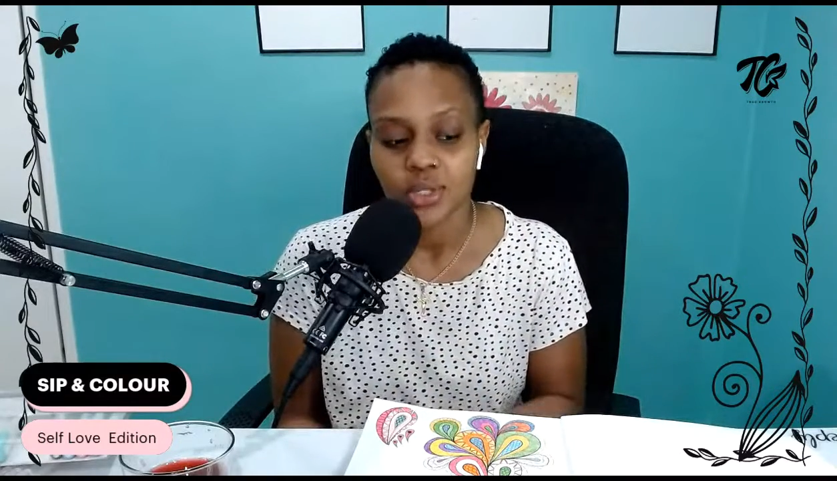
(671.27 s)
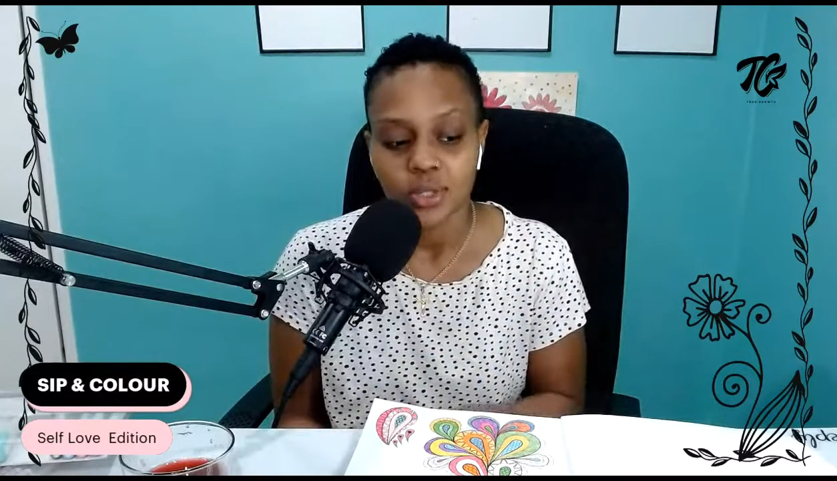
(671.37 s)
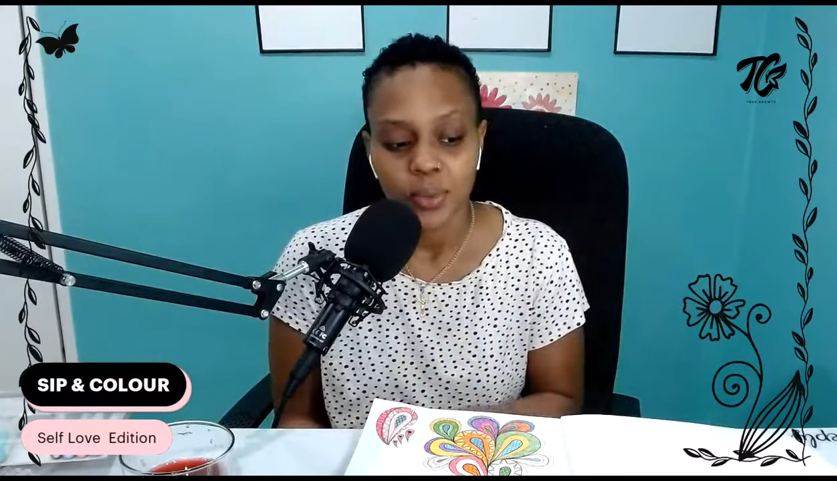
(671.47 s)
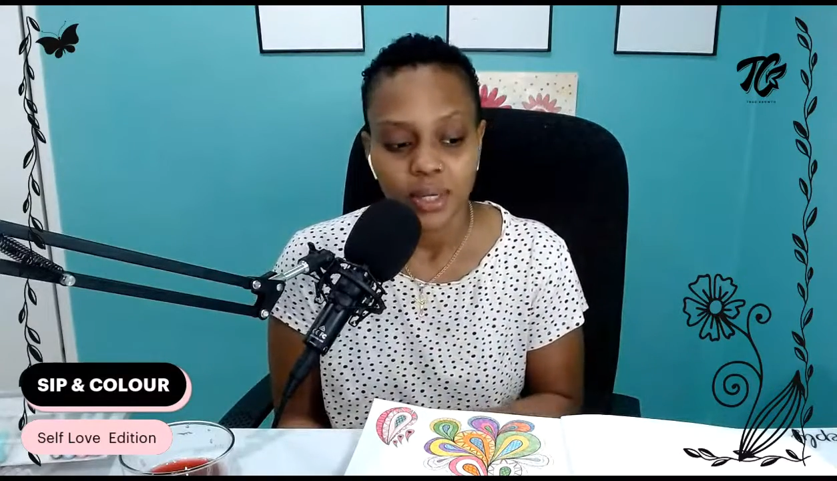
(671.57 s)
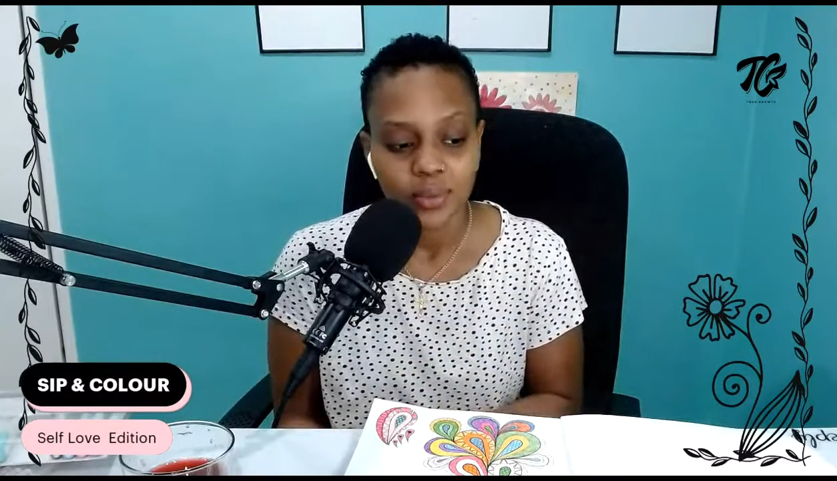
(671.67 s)

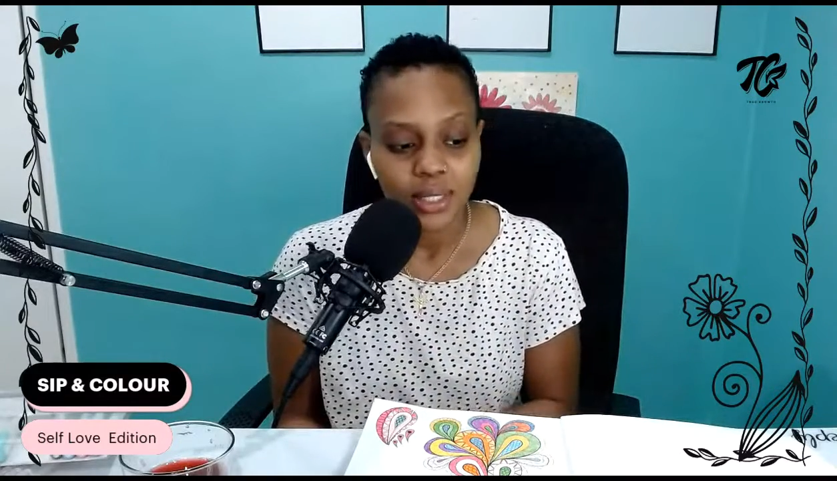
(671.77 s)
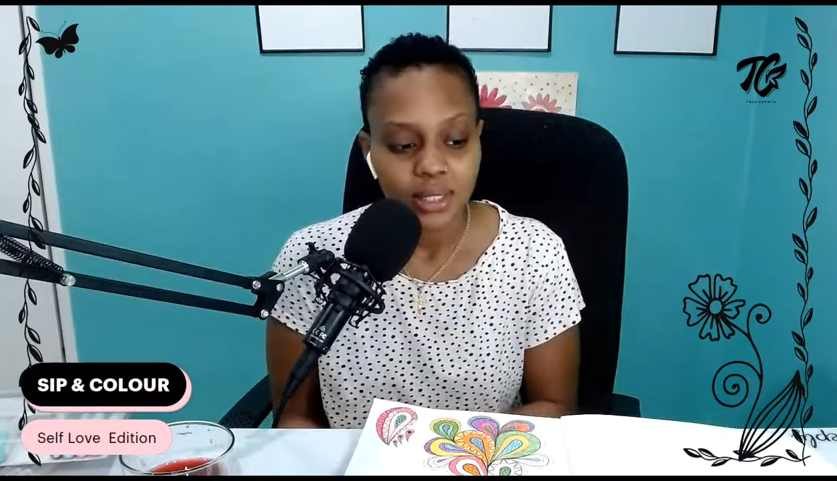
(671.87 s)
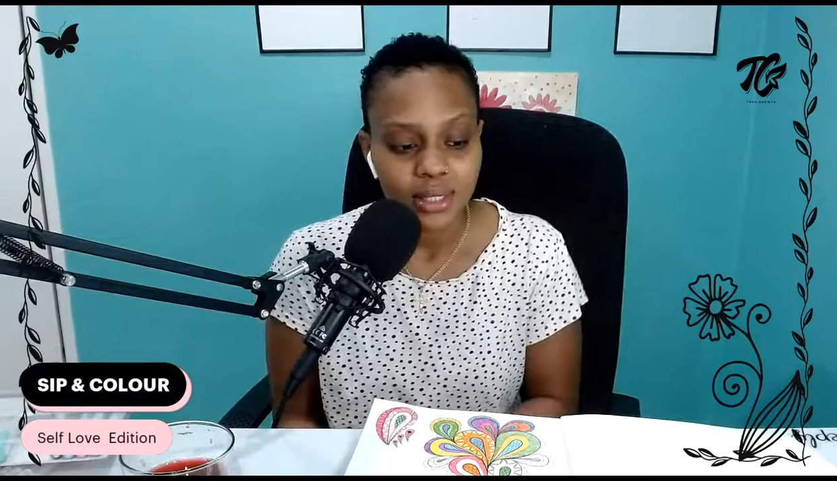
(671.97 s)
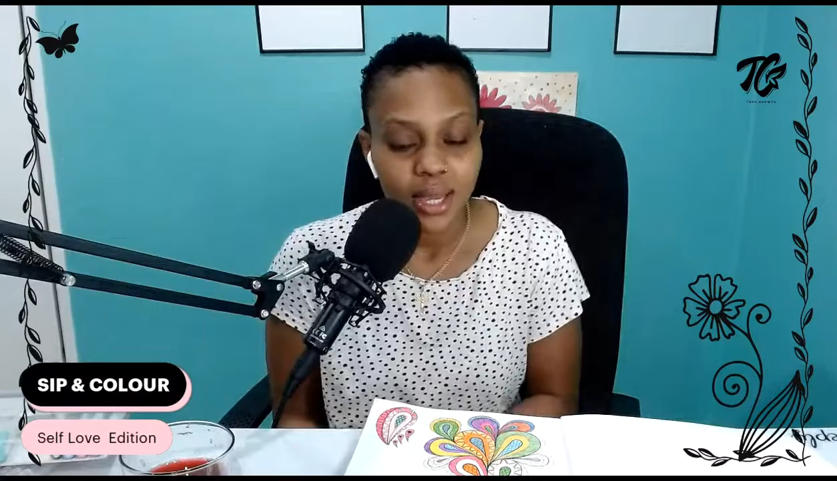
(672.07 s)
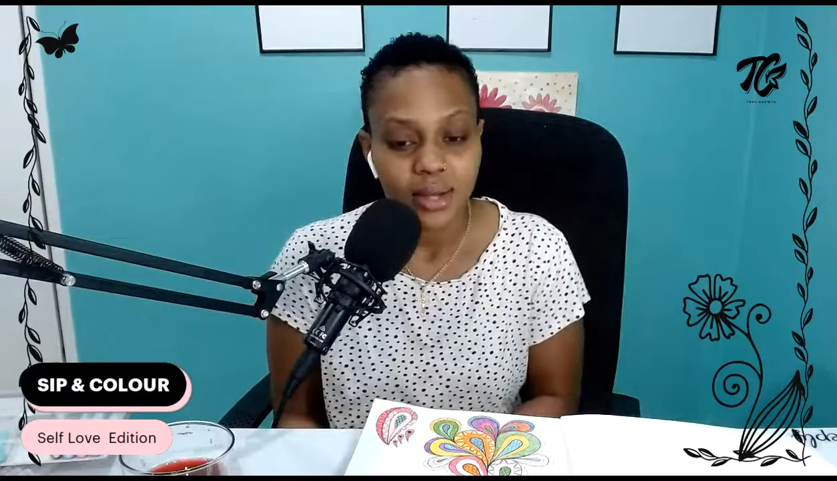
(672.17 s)
So when we
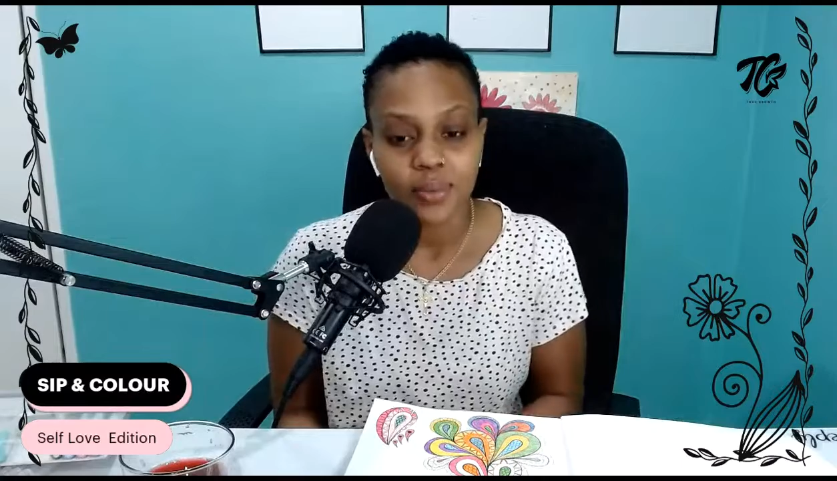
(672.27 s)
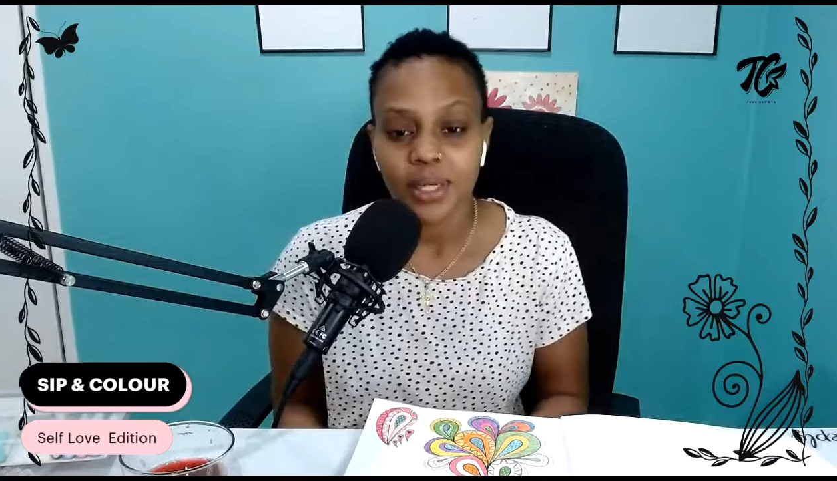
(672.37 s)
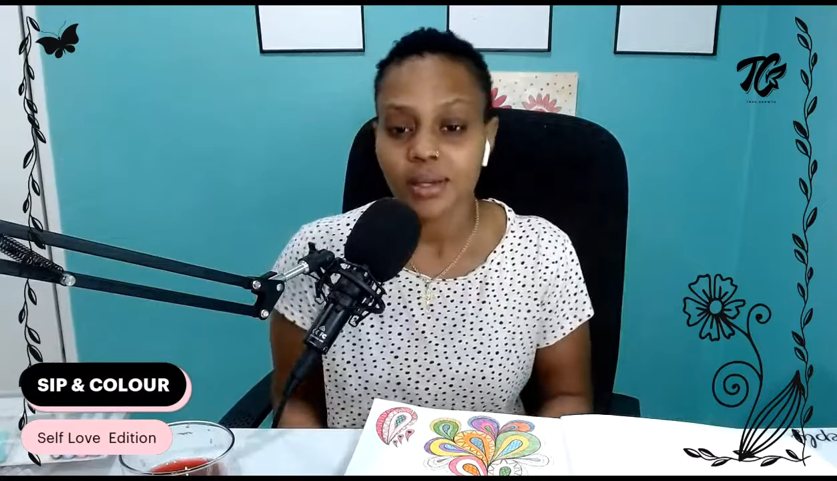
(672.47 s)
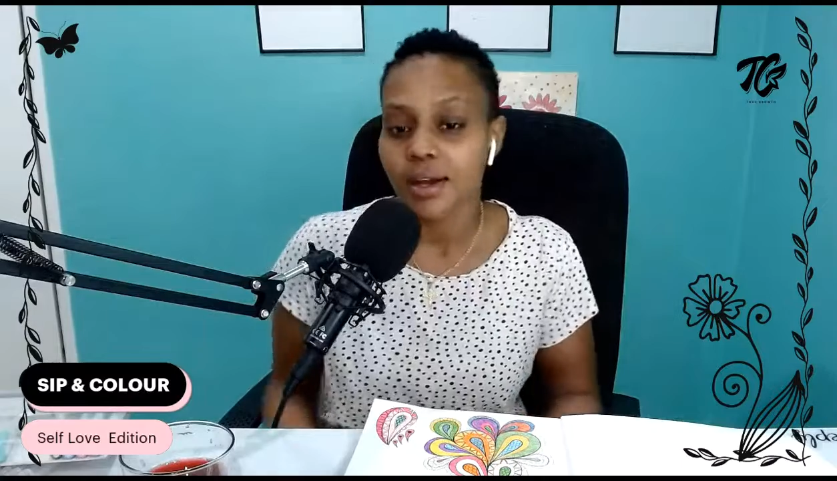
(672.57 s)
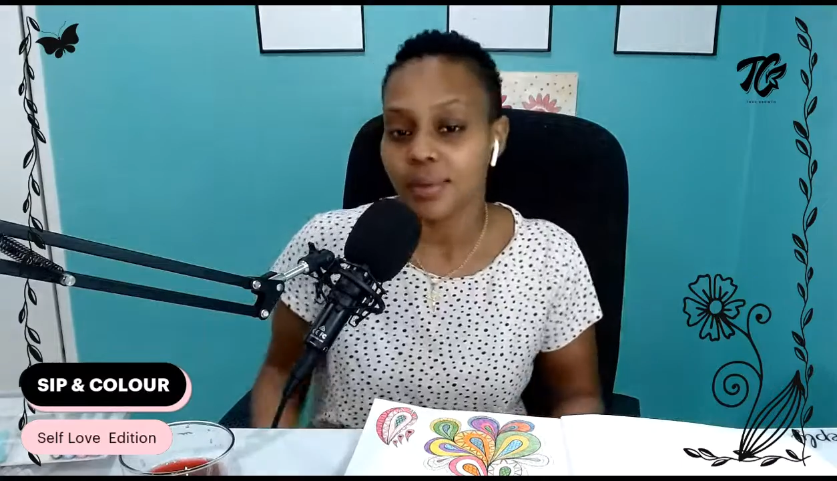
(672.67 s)
decide, oh my God,